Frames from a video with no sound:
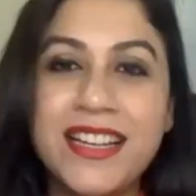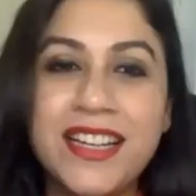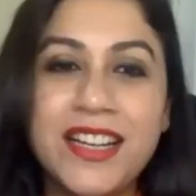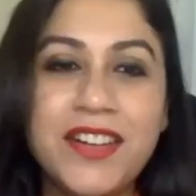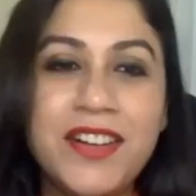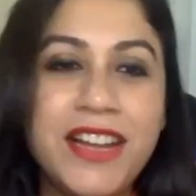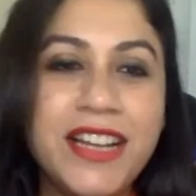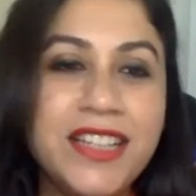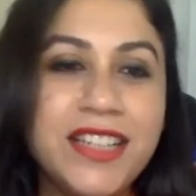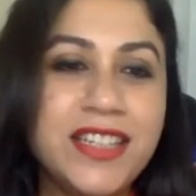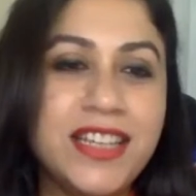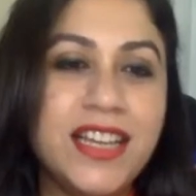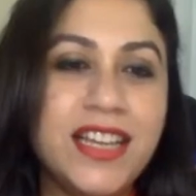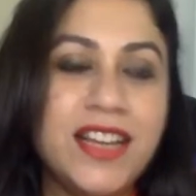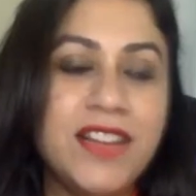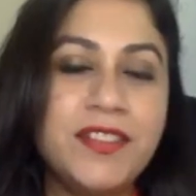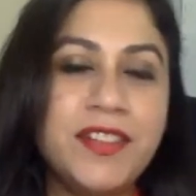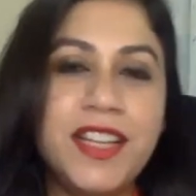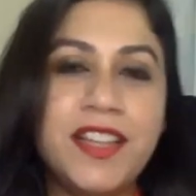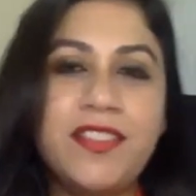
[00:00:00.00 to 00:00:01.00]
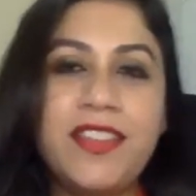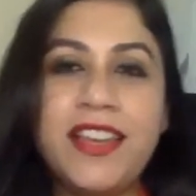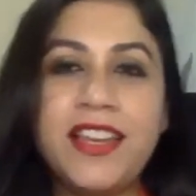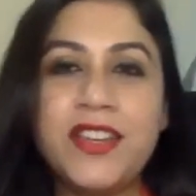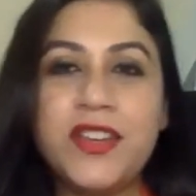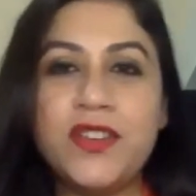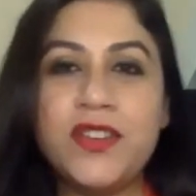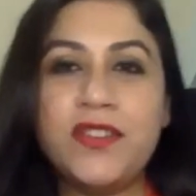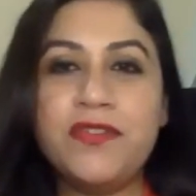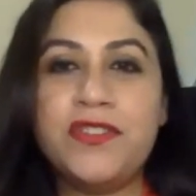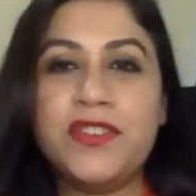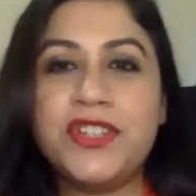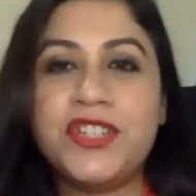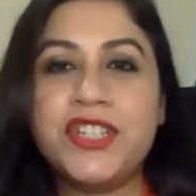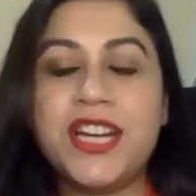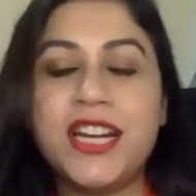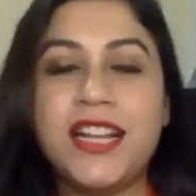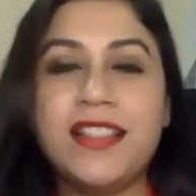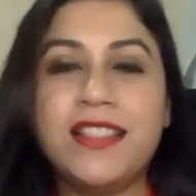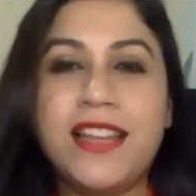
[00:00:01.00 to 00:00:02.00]
correct, Irina. Thank you for
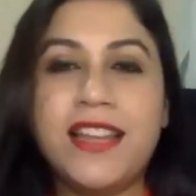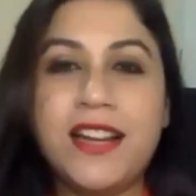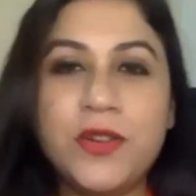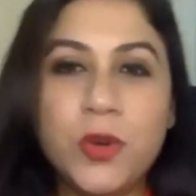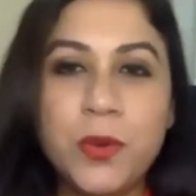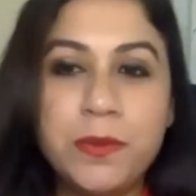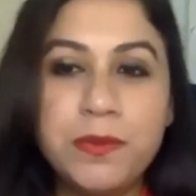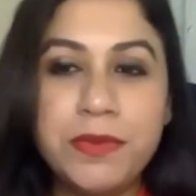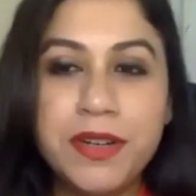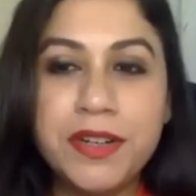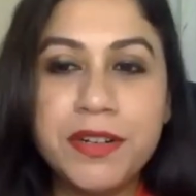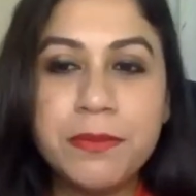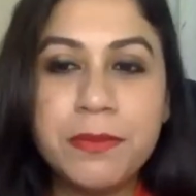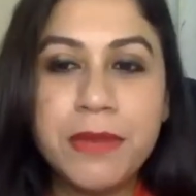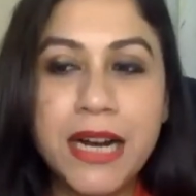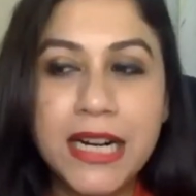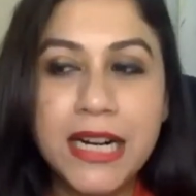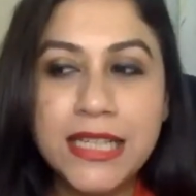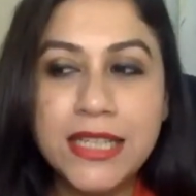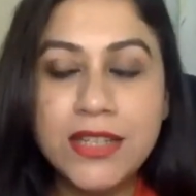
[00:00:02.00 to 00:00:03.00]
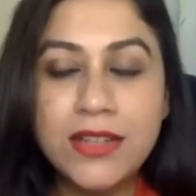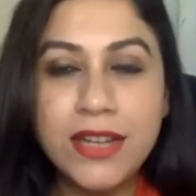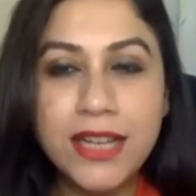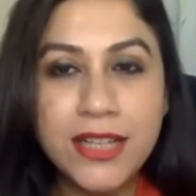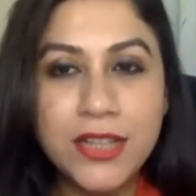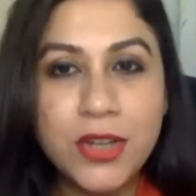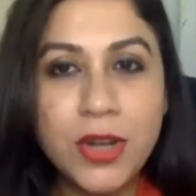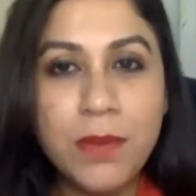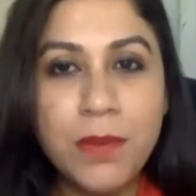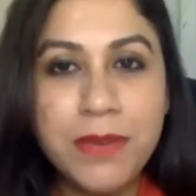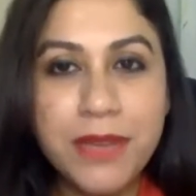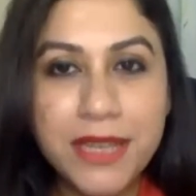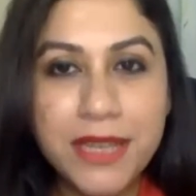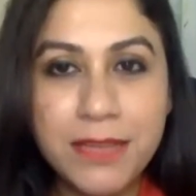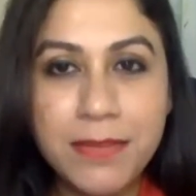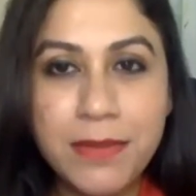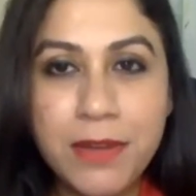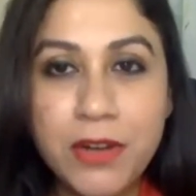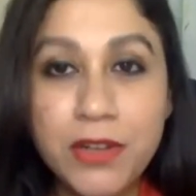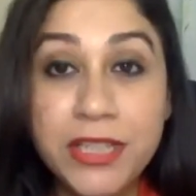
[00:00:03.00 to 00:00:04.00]
sharing that opening remarks. Today's topic is
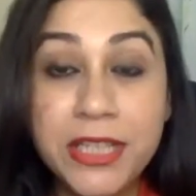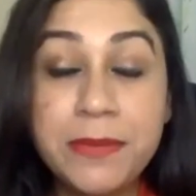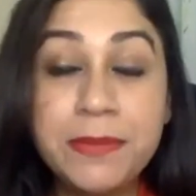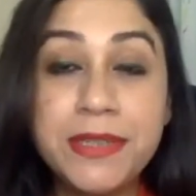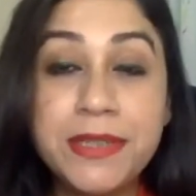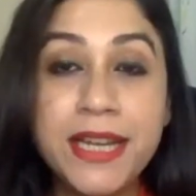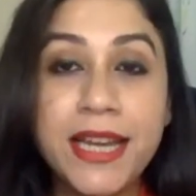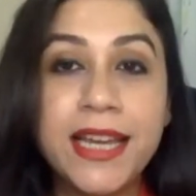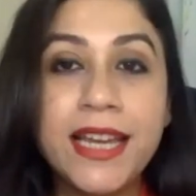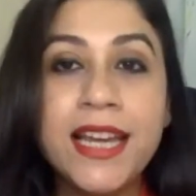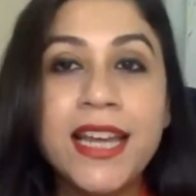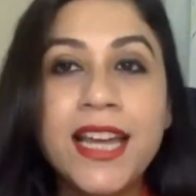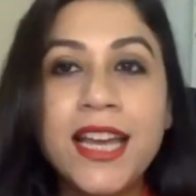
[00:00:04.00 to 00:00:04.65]
about deep tech.